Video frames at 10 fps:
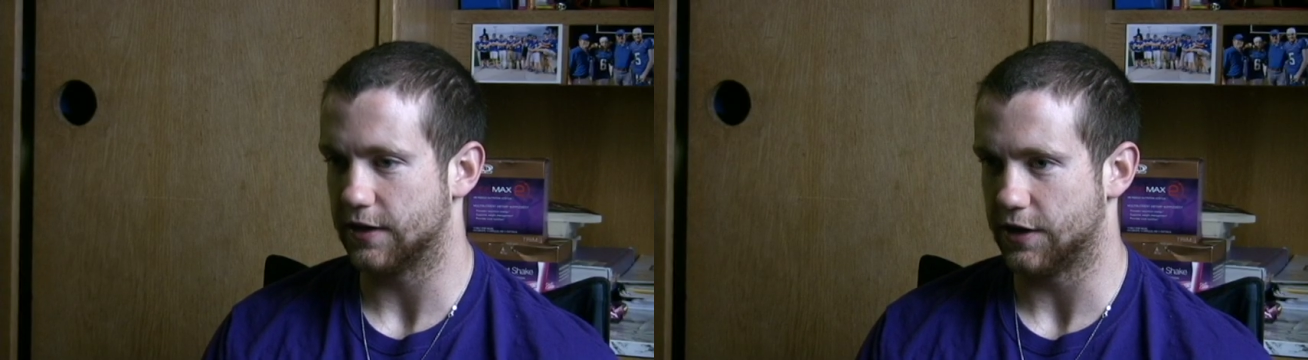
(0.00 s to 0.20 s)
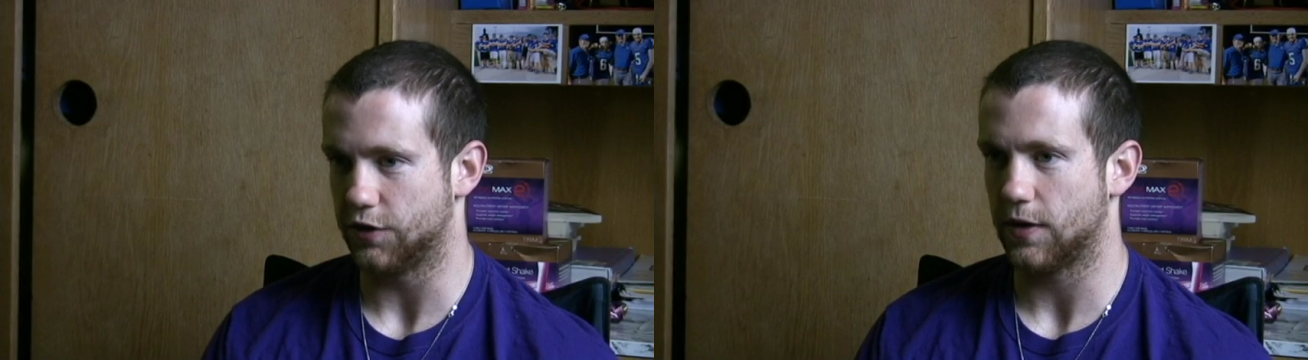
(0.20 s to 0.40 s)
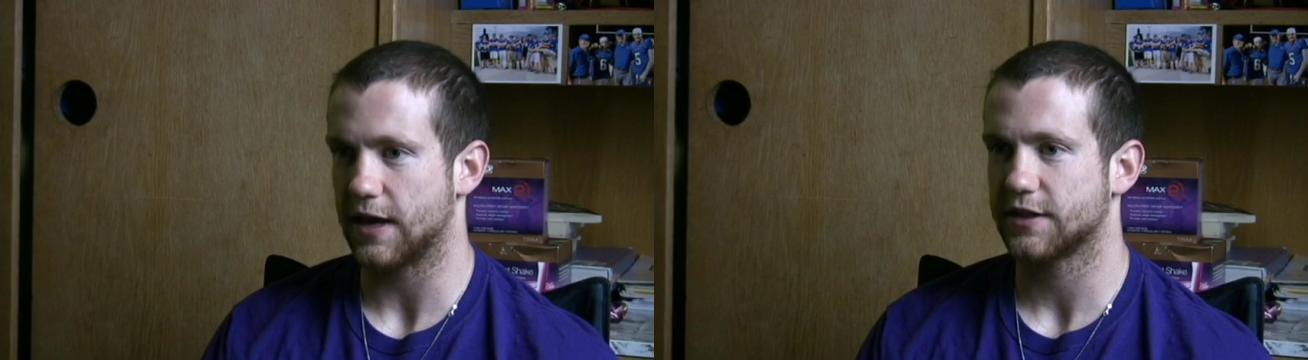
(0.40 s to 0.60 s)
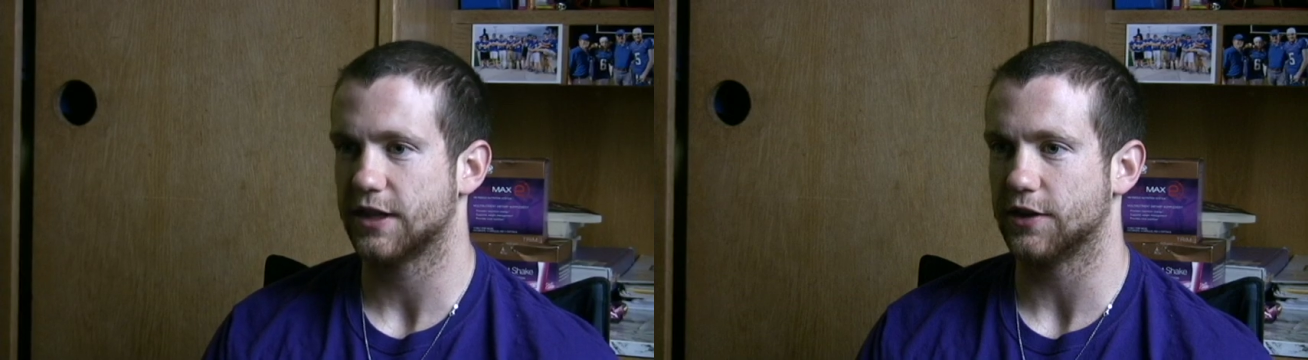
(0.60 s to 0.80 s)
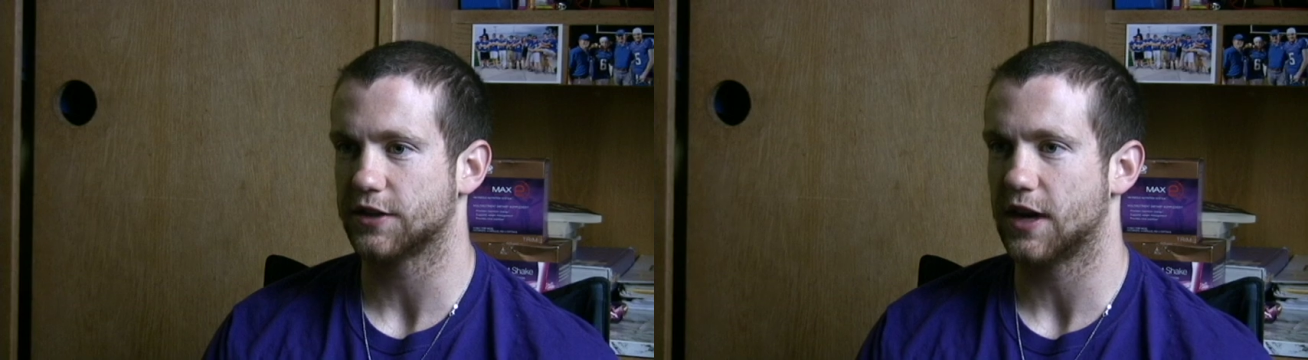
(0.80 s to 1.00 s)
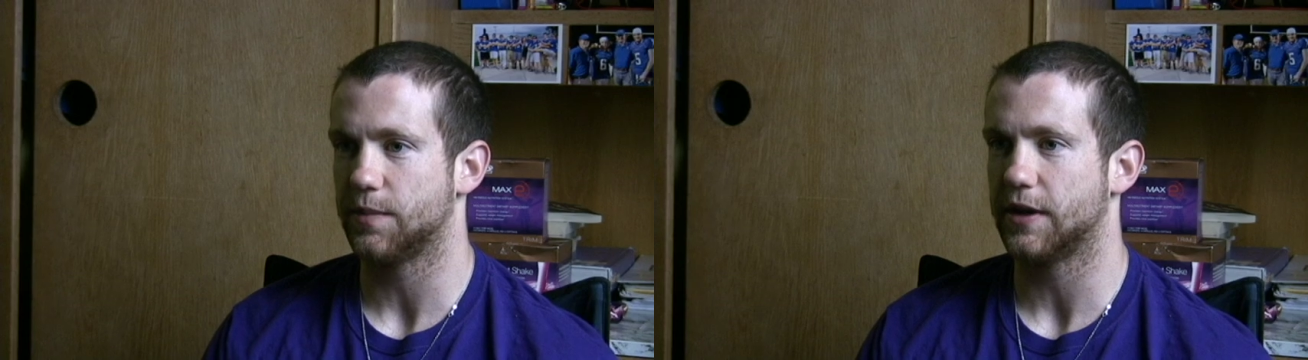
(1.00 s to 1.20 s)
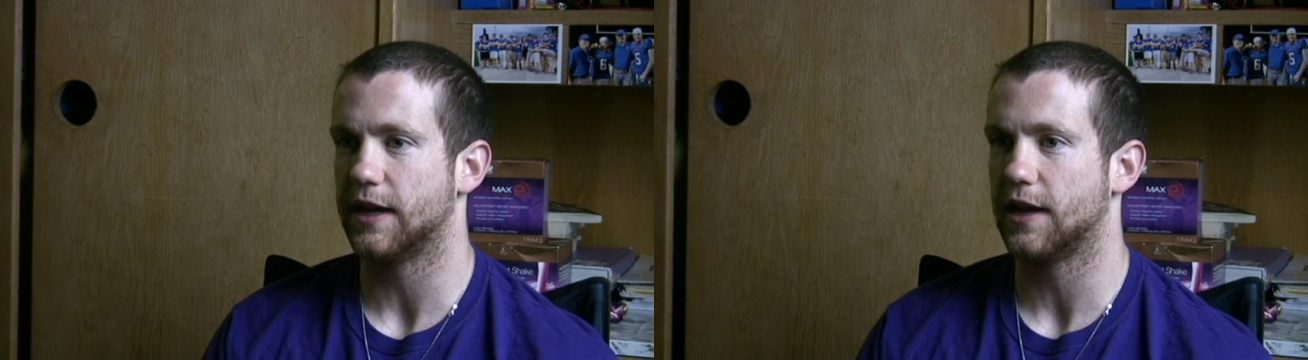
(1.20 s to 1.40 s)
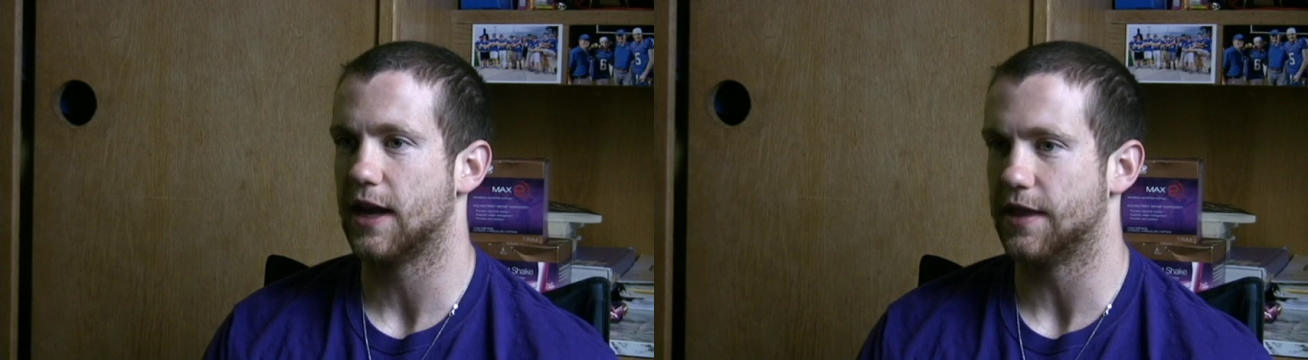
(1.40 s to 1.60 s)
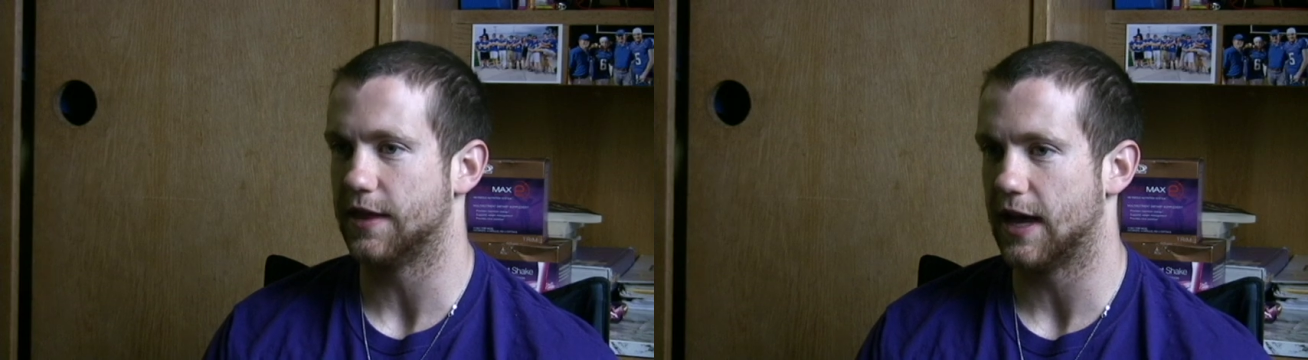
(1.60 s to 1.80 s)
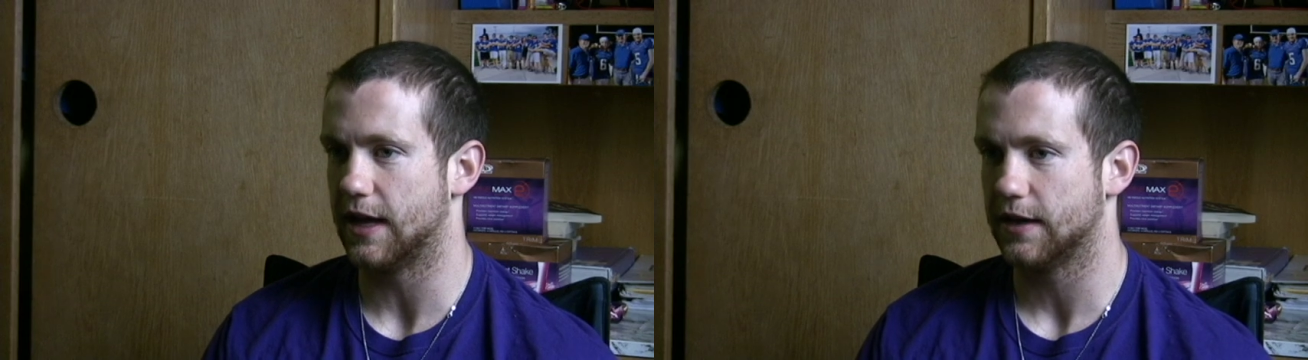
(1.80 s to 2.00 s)
a direct sales company and
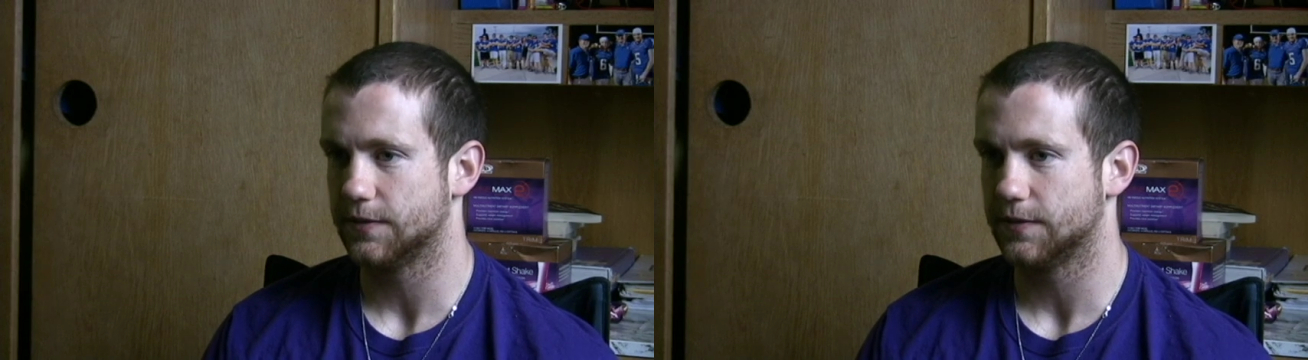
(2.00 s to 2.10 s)
that